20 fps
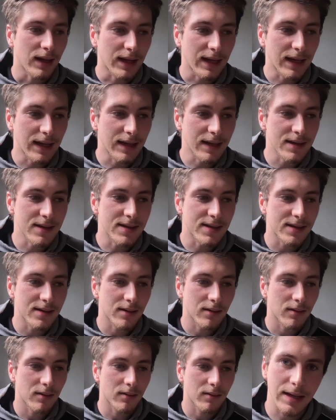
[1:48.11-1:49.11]

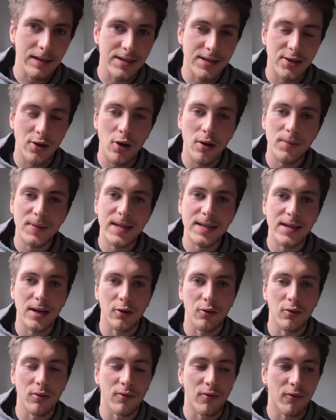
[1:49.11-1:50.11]
is it serves as a
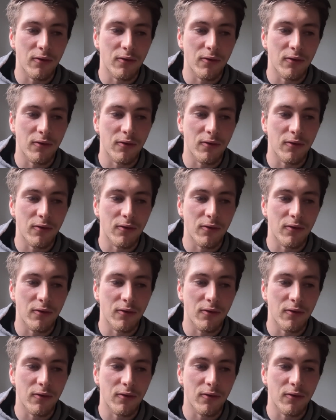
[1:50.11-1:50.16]
good